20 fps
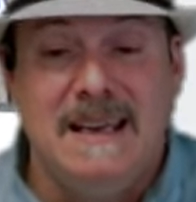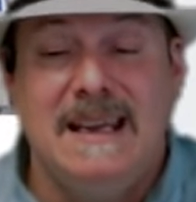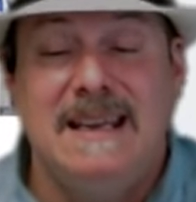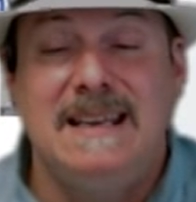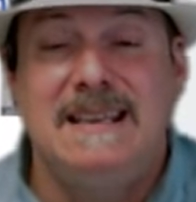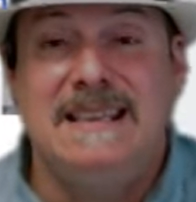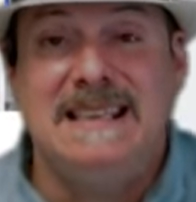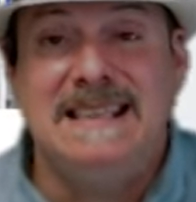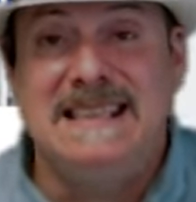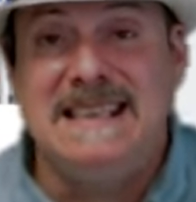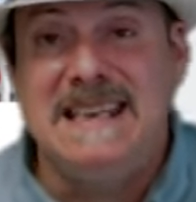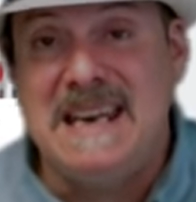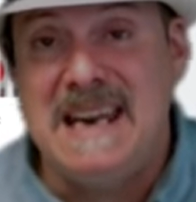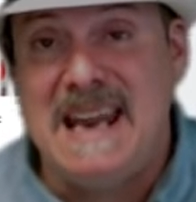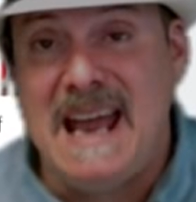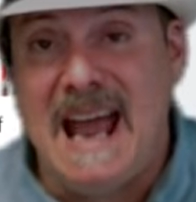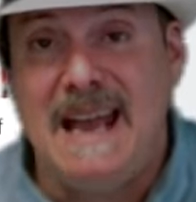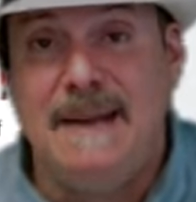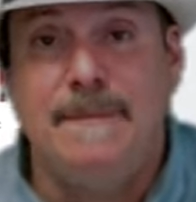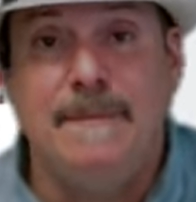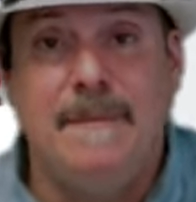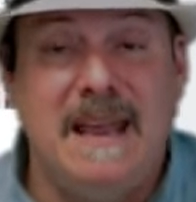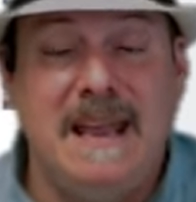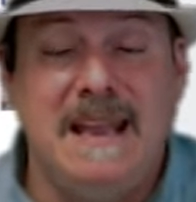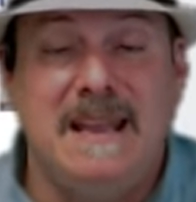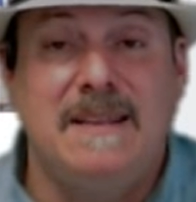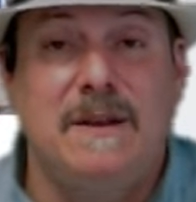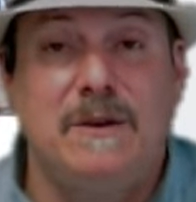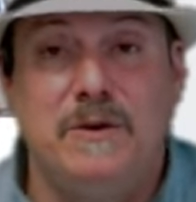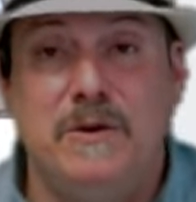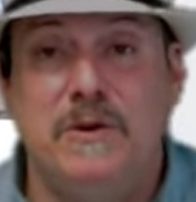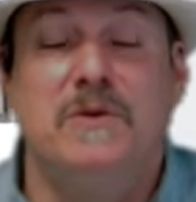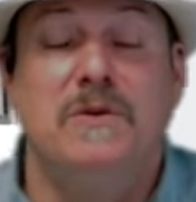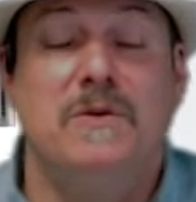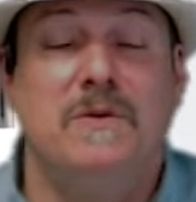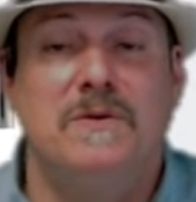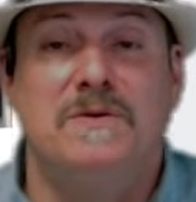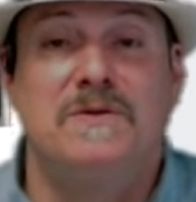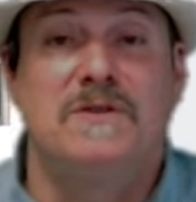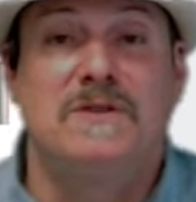It did not make the
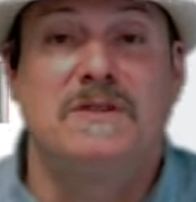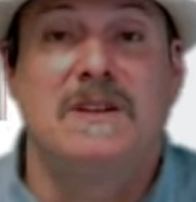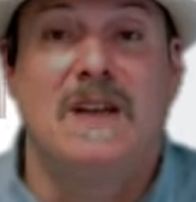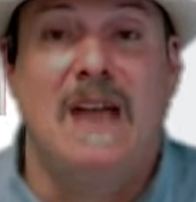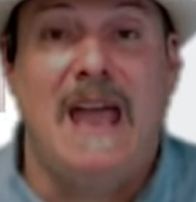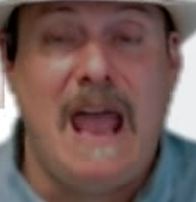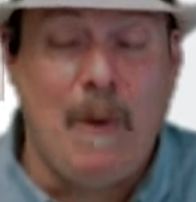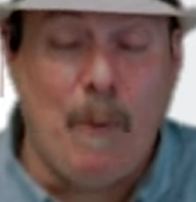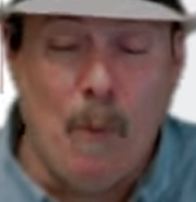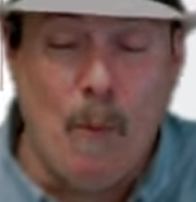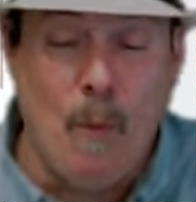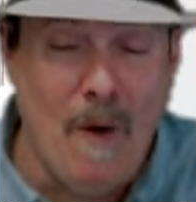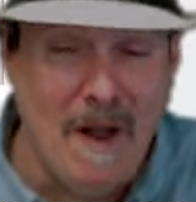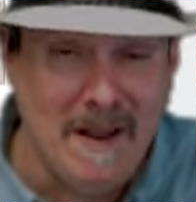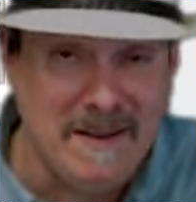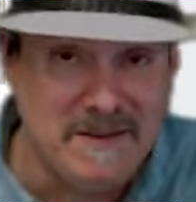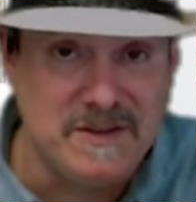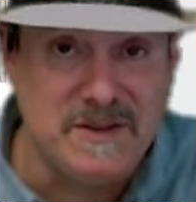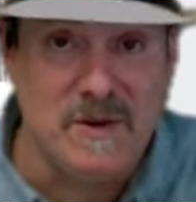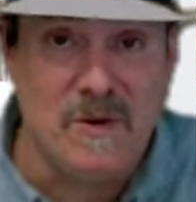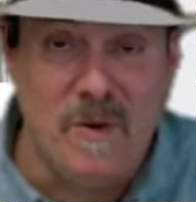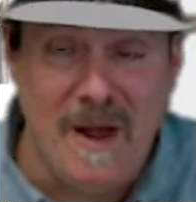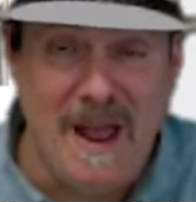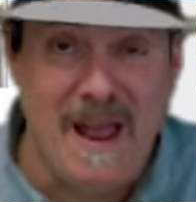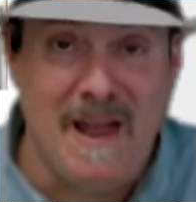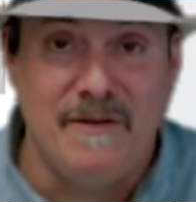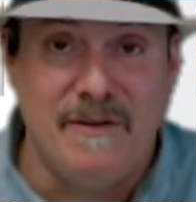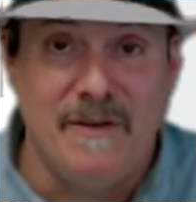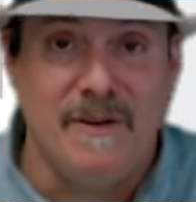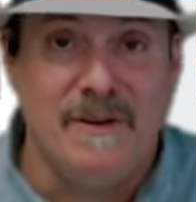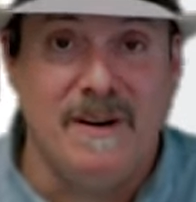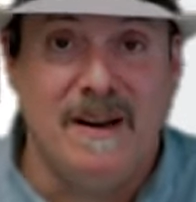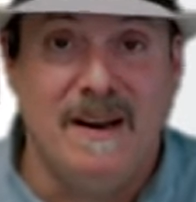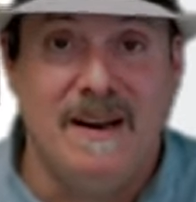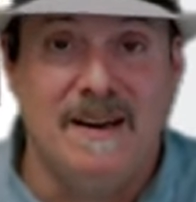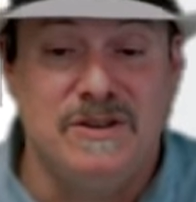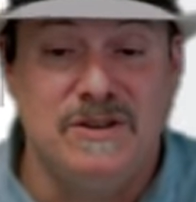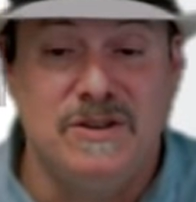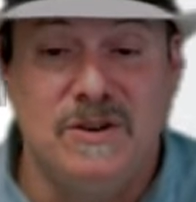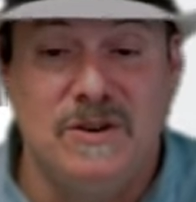news whatsoever. I
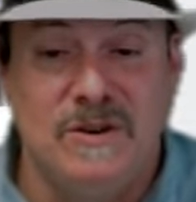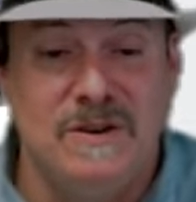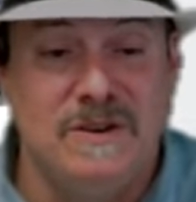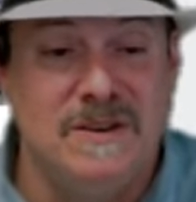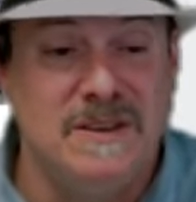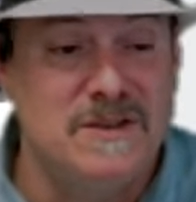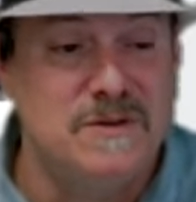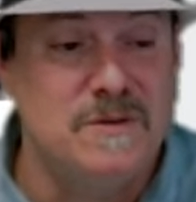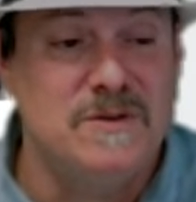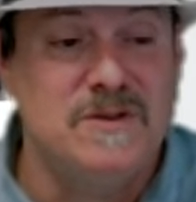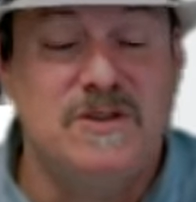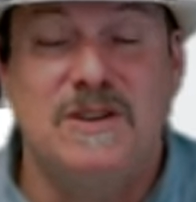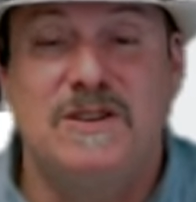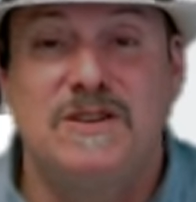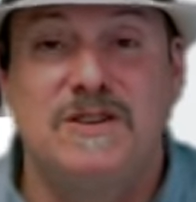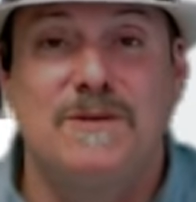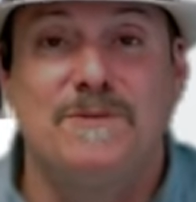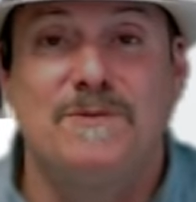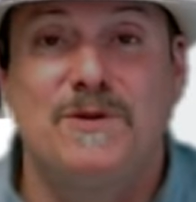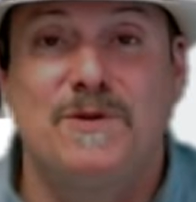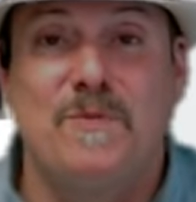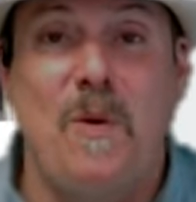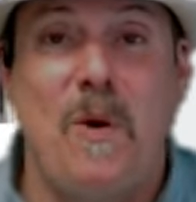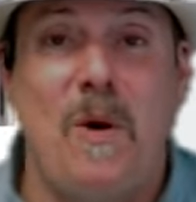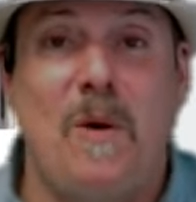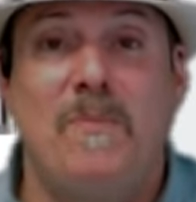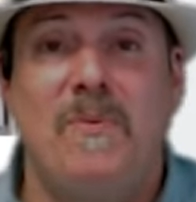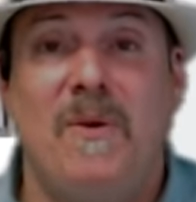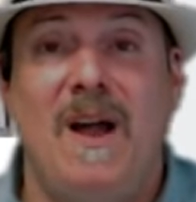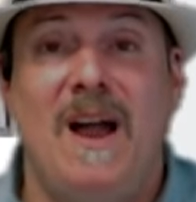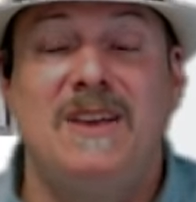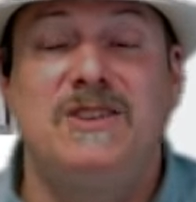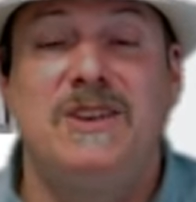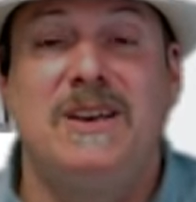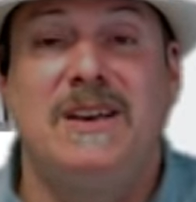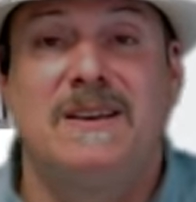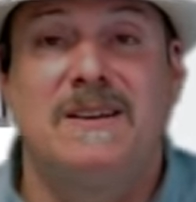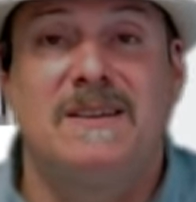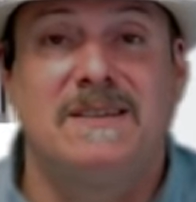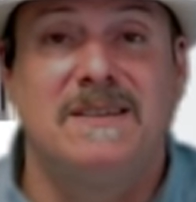assure you, this was just some small
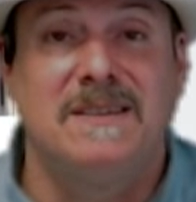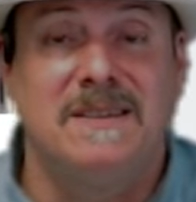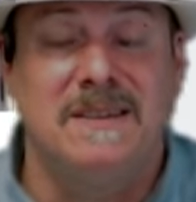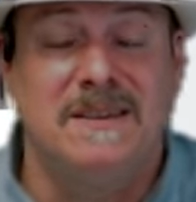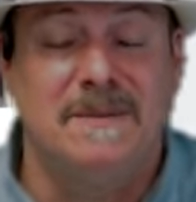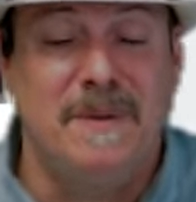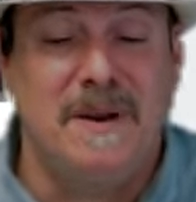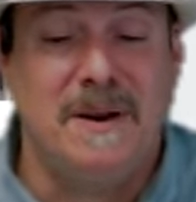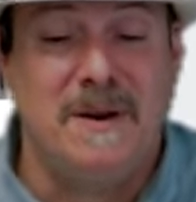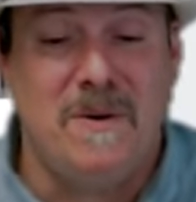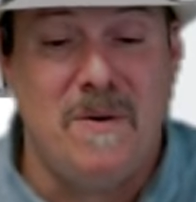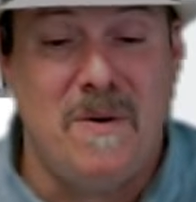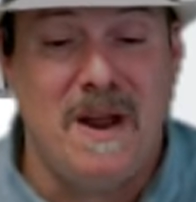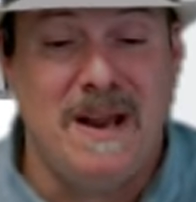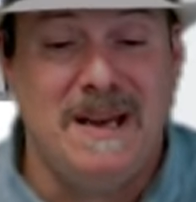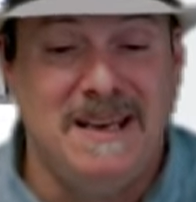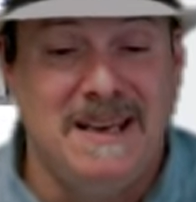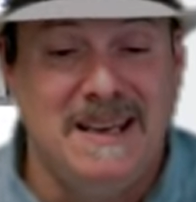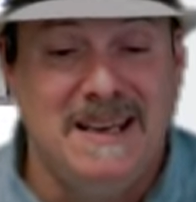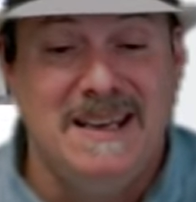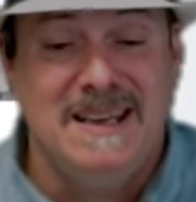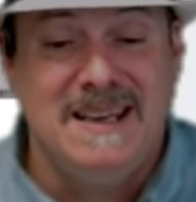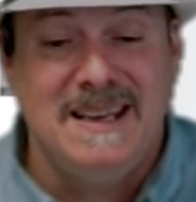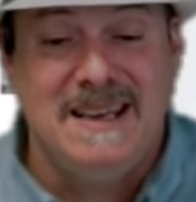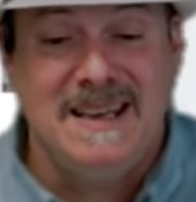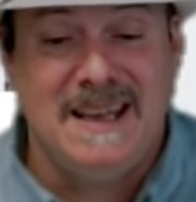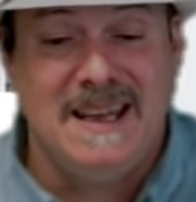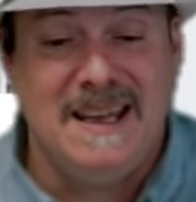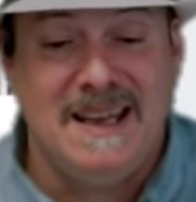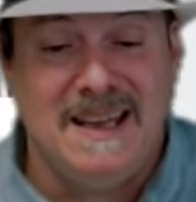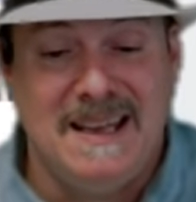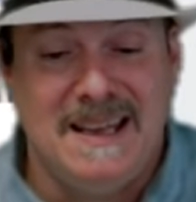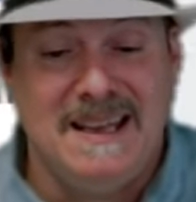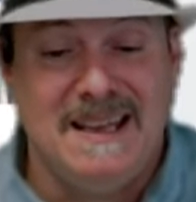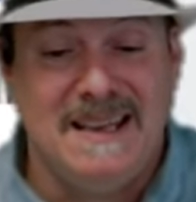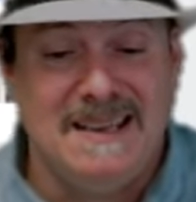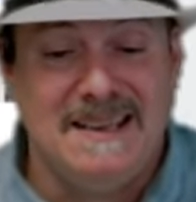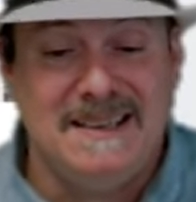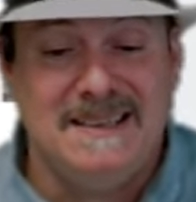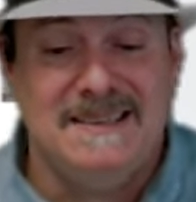project, uh, Bitcoin
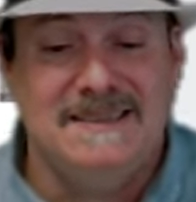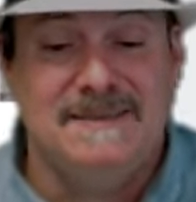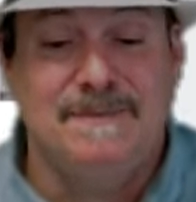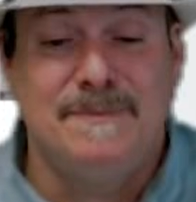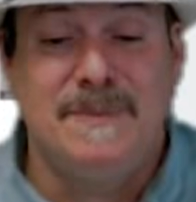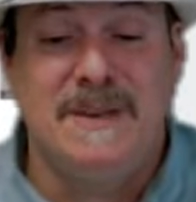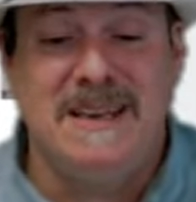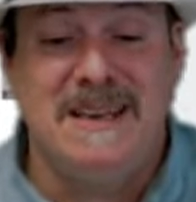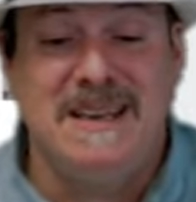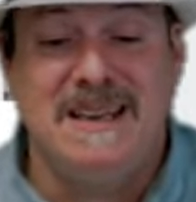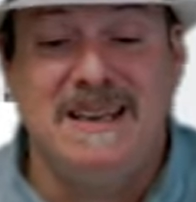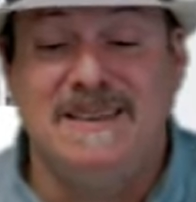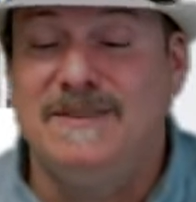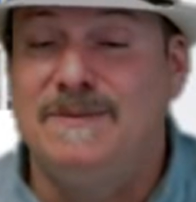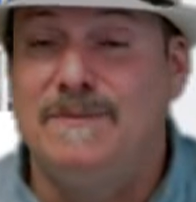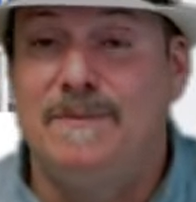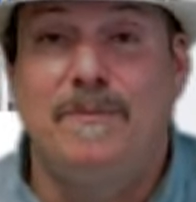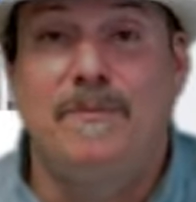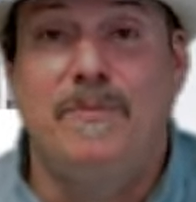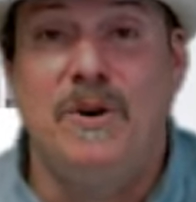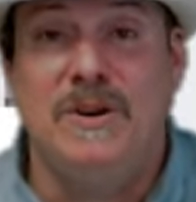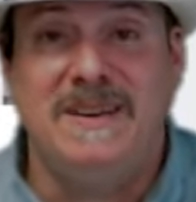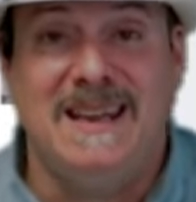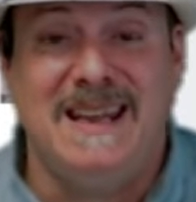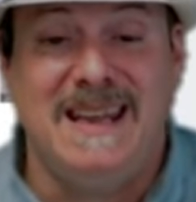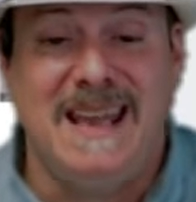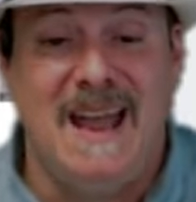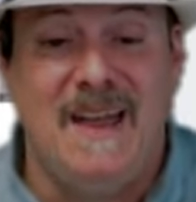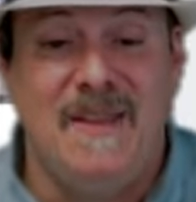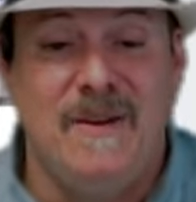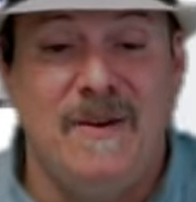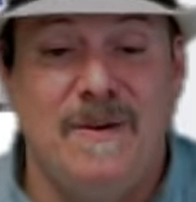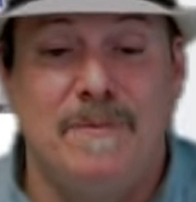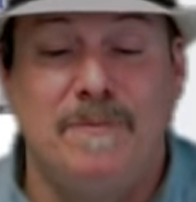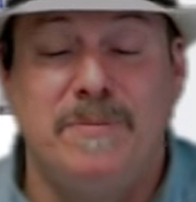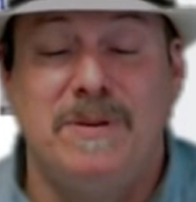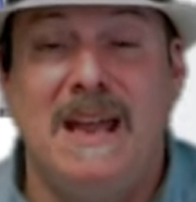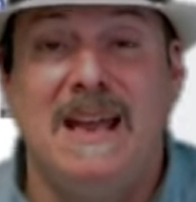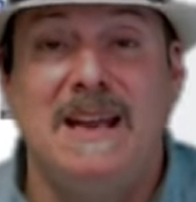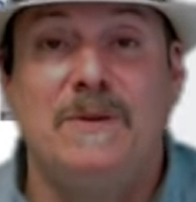uh, being put together
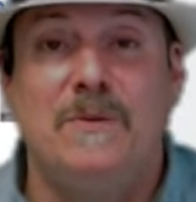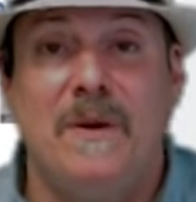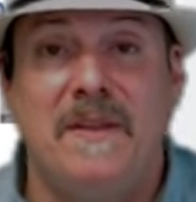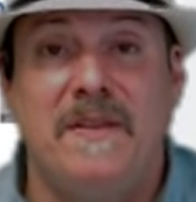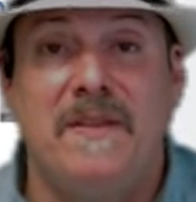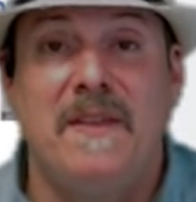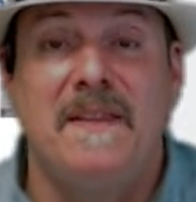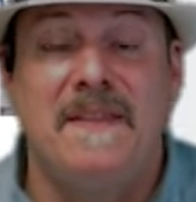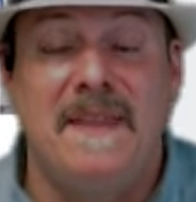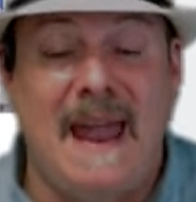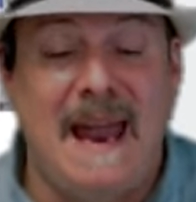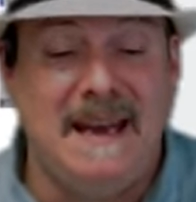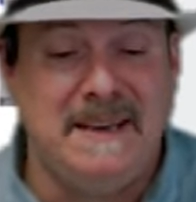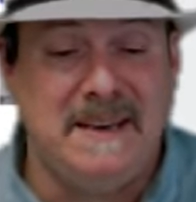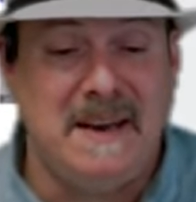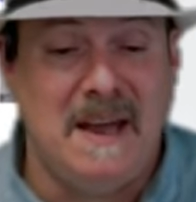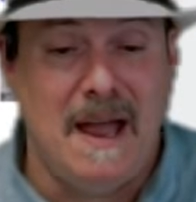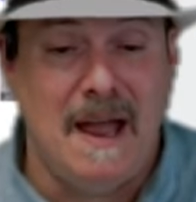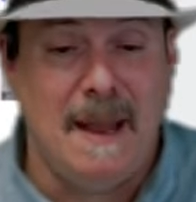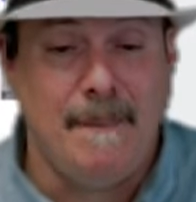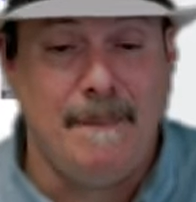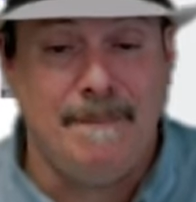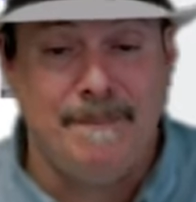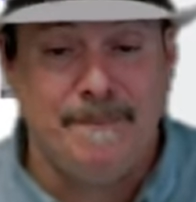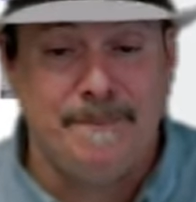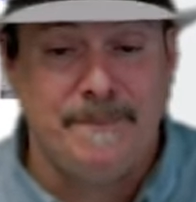and played with at that time.